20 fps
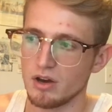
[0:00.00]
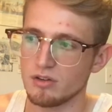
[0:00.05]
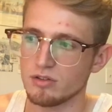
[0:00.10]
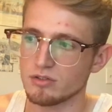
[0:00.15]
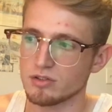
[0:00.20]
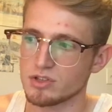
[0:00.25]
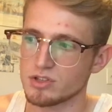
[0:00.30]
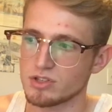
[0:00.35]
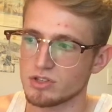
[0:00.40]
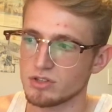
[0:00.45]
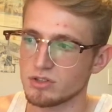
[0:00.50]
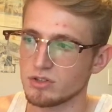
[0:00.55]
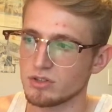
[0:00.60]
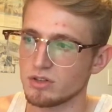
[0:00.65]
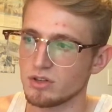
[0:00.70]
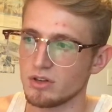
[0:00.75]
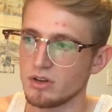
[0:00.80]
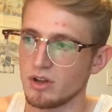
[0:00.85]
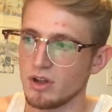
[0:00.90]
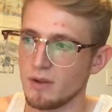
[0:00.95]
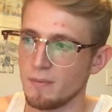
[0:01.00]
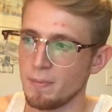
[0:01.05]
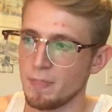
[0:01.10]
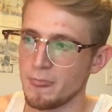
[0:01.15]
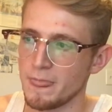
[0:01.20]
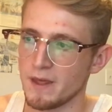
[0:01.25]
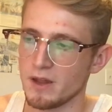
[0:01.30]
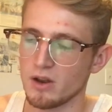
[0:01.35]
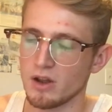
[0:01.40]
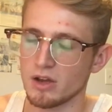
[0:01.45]
understood
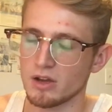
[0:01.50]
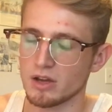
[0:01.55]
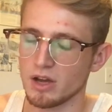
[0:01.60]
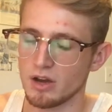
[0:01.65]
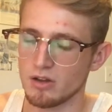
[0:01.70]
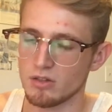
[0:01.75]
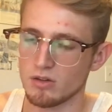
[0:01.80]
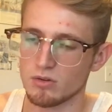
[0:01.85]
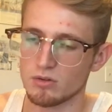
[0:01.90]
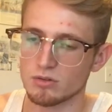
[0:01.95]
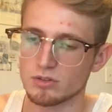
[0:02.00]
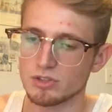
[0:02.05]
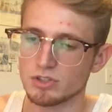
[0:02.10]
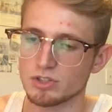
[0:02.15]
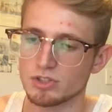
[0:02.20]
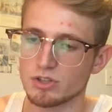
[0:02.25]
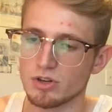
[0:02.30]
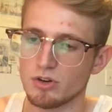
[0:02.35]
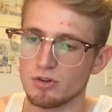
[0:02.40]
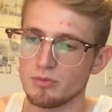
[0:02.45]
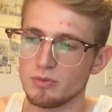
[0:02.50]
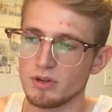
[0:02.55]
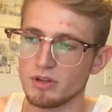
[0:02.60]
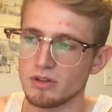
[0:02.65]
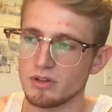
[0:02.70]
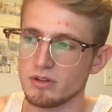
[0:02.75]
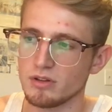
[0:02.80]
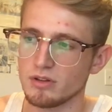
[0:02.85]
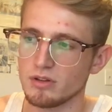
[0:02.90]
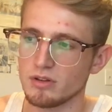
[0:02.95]
and like how the lord showed
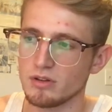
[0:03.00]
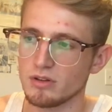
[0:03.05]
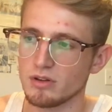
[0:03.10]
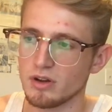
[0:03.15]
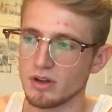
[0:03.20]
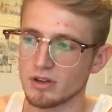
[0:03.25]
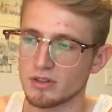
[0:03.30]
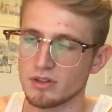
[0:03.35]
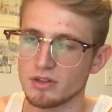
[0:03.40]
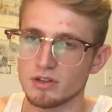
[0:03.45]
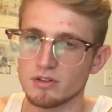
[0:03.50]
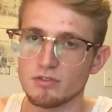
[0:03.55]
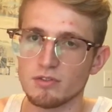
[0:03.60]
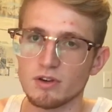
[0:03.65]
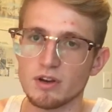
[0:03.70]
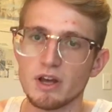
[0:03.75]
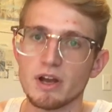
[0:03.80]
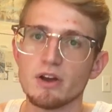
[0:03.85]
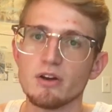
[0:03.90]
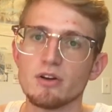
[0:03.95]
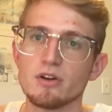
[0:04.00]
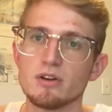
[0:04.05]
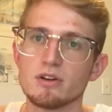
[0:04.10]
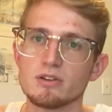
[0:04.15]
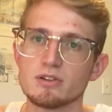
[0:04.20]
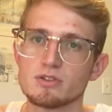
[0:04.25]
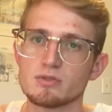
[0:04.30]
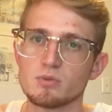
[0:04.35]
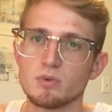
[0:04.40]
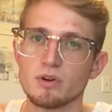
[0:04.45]
me like the different
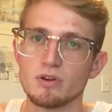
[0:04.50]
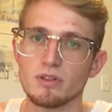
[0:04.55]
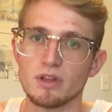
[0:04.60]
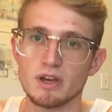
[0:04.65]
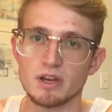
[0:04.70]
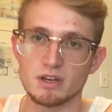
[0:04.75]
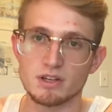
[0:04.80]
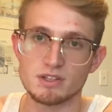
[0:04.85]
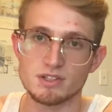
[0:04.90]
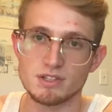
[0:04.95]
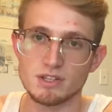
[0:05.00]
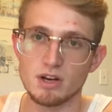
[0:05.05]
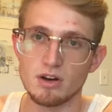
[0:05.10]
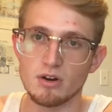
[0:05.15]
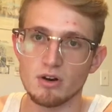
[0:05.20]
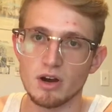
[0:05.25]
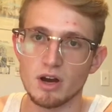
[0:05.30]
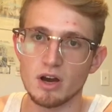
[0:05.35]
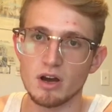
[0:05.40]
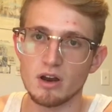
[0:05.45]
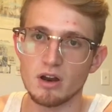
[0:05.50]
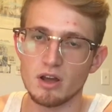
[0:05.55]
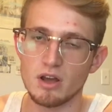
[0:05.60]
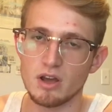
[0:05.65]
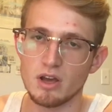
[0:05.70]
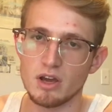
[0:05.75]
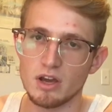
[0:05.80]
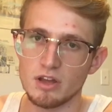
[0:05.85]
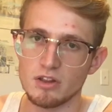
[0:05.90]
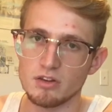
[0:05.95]
areas where they excel at
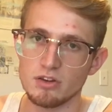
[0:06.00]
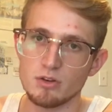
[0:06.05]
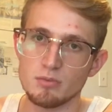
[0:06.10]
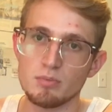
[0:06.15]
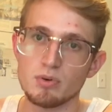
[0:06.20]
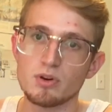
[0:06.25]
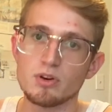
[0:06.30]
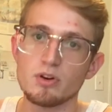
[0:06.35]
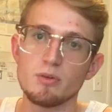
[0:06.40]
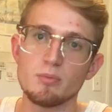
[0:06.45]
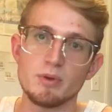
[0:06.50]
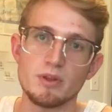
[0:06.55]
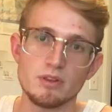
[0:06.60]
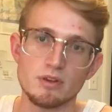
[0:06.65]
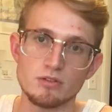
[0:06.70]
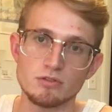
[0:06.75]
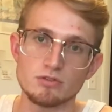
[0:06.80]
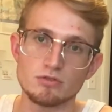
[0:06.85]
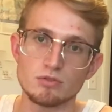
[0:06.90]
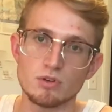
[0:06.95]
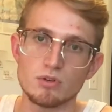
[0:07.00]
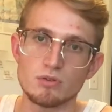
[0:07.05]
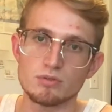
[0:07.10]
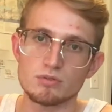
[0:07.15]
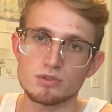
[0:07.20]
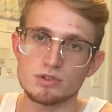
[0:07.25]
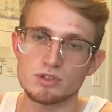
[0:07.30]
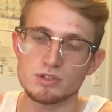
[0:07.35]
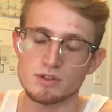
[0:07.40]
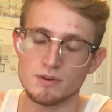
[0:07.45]
and then you put them in those
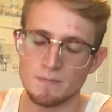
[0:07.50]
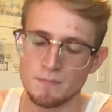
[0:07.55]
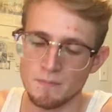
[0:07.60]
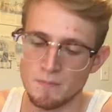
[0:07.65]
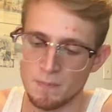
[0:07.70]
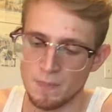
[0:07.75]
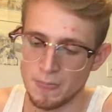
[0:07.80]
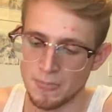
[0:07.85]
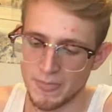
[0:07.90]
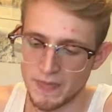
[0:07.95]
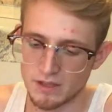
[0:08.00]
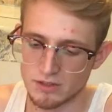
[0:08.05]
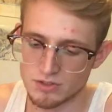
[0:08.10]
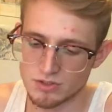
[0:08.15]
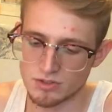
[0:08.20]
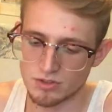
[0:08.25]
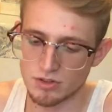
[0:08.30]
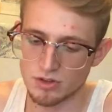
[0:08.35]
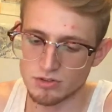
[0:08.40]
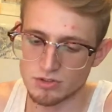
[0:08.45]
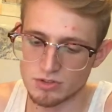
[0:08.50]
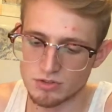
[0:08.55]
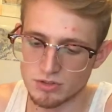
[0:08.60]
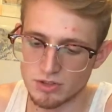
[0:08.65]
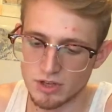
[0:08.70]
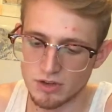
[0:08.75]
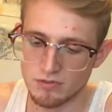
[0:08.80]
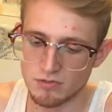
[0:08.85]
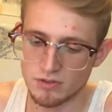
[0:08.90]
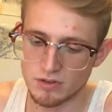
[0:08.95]
roles and so those were
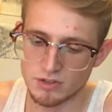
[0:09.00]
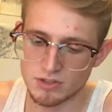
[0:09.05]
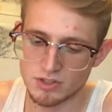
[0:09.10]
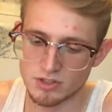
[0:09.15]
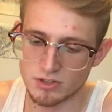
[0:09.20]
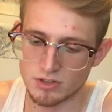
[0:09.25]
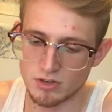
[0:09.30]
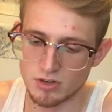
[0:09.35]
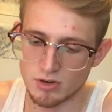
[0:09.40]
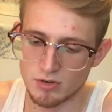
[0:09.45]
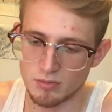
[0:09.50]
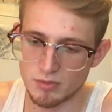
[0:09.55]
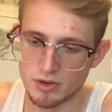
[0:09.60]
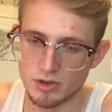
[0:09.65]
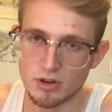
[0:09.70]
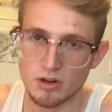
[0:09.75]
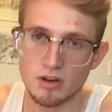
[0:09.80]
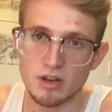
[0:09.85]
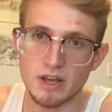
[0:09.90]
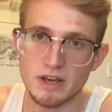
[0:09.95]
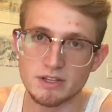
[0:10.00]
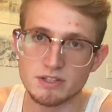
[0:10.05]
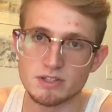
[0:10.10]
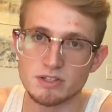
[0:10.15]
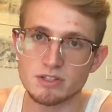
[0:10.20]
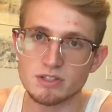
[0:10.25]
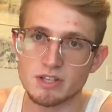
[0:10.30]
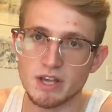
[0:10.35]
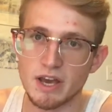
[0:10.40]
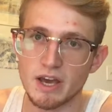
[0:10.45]
definitely some, you know,
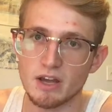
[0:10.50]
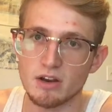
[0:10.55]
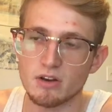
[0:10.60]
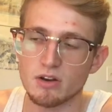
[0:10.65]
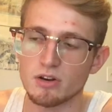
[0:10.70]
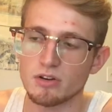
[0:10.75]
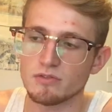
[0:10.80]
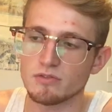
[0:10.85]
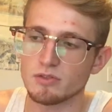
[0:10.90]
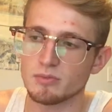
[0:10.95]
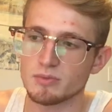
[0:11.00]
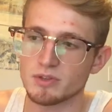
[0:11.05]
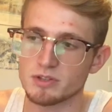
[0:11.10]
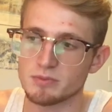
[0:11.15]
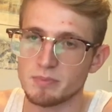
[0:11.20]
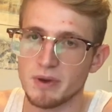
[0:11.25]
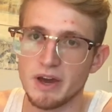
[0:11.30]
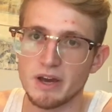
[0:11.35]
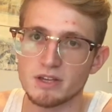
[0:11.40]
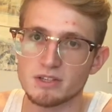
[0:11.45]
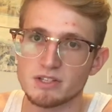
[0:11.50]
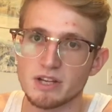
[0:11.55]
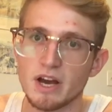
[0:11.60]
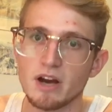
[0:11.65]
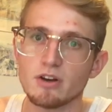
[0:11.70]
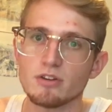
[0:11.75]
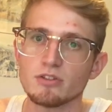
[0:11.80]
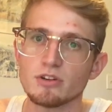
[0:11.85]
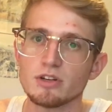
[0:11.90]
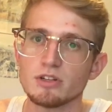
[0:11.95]
lessons I had learned from this past
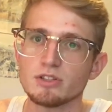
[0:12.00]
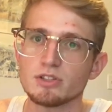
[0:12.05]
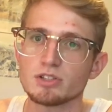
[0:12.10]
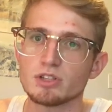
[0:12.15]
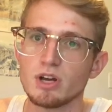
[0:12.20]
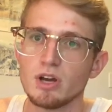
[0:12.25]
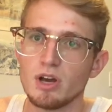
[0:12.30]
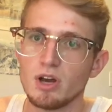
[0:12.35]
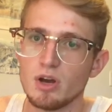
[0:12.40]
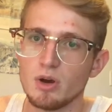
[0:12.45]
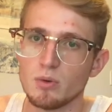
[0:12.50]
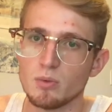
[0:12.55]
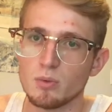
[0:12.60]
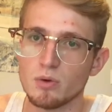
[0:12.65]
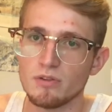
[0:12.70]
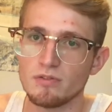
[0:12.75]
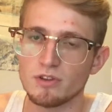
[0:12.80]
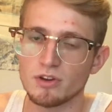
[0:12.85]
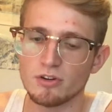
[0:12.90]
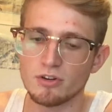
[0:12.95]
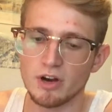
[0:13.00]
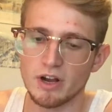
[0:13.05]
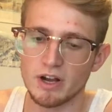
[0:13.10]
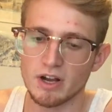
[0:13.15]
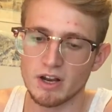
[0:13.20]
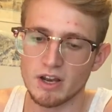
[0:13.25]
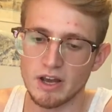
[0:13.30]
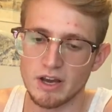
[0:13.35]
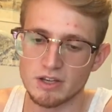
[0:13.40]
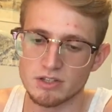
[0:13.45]
outreach with the
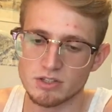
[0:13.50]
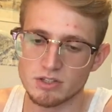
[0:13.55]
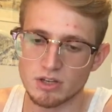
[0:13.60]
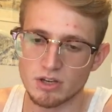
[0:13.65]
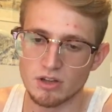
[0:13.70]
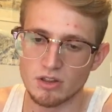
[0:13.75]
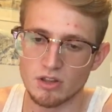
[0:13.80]
Craggin' Classic.